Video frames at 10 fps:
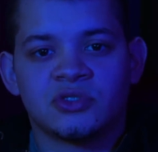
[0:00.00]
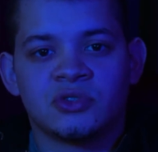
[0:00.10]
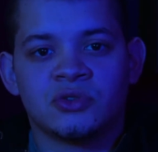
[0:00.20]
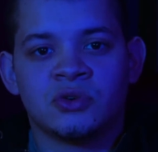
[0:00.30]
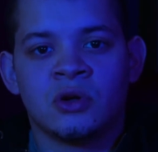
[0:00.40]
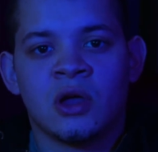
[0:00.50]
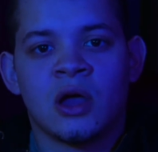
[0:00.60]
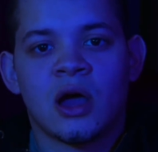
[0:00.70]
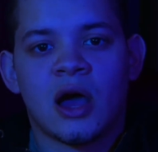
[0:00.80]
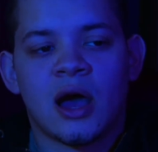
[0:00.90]
to
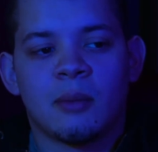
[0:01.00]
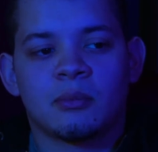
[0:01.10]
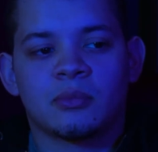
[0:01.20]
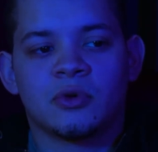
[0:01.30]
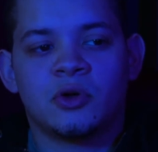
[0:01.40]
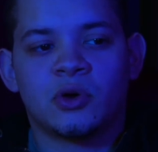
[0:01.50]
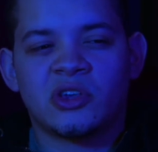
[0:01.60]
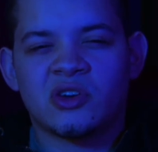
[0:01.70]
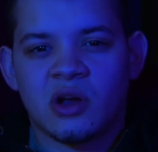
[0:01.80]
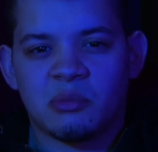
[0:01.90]
go to
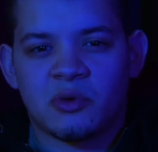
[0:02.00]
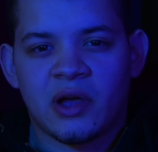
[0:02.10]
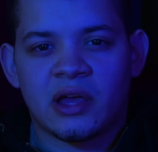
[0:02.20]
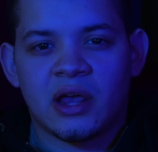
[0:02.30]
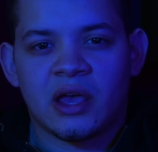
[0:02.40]
Europe, right?